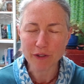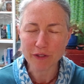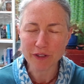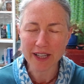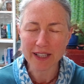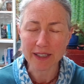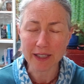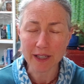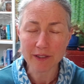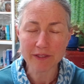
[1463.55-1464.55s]
for that
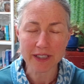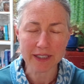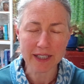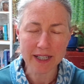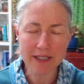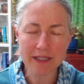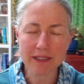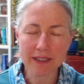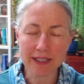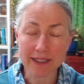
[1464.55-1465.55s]
love and light
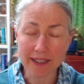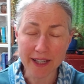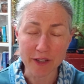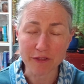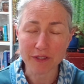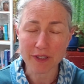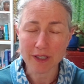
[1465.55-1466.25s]
and life